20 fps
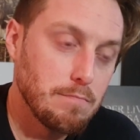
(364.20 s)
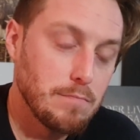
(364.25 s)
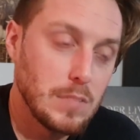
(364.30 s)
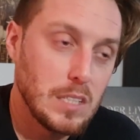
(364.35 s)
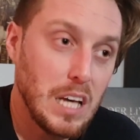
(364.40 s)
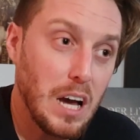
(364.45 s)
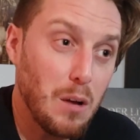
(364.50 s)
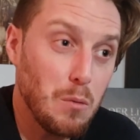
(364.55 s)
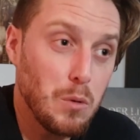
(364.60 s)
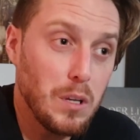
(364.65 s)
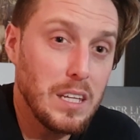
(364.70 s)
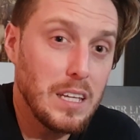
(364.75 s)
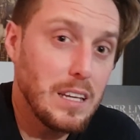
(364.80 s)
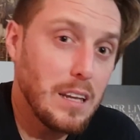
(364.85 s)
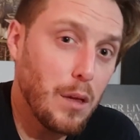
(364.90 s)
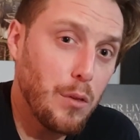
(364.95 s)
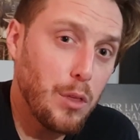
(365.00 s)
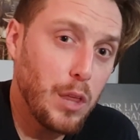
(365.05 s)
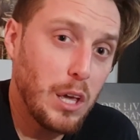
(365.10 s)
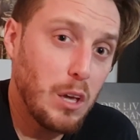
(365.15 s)
got really
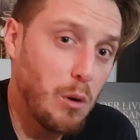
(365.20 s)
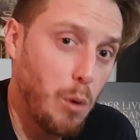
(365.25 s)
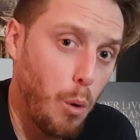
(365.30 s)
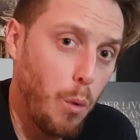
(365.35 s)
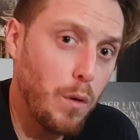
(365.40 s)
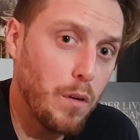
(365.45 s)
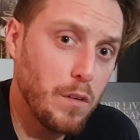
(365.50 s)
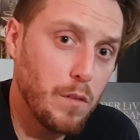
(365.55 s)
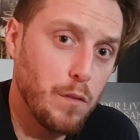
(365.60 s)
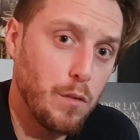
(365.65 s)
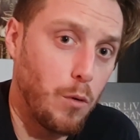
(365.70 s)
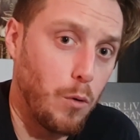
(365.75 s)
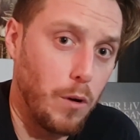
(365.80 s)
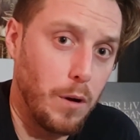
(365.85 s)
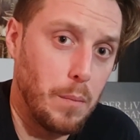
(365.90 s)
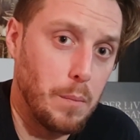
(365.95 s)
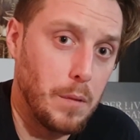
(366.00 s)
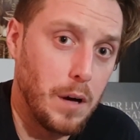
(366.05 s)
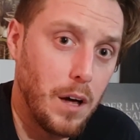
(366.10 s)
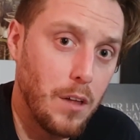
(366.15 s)
nothing going for
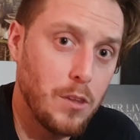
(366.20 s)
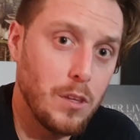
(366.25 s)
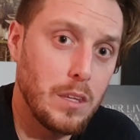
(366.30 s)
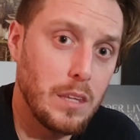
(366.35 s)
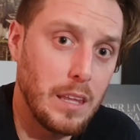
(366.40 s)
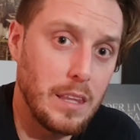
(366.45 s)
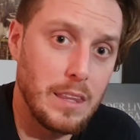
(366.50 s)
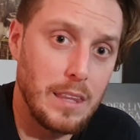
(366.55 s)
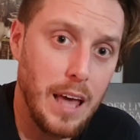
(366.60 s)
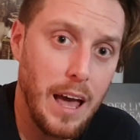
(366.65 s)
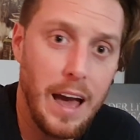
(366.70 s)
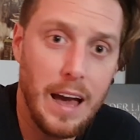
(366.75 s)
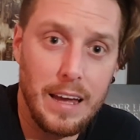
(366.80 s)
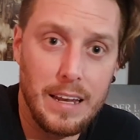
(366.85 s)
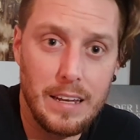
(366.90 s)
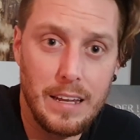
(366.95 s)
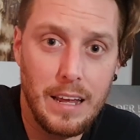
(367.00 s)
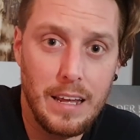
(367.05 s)
him other than that.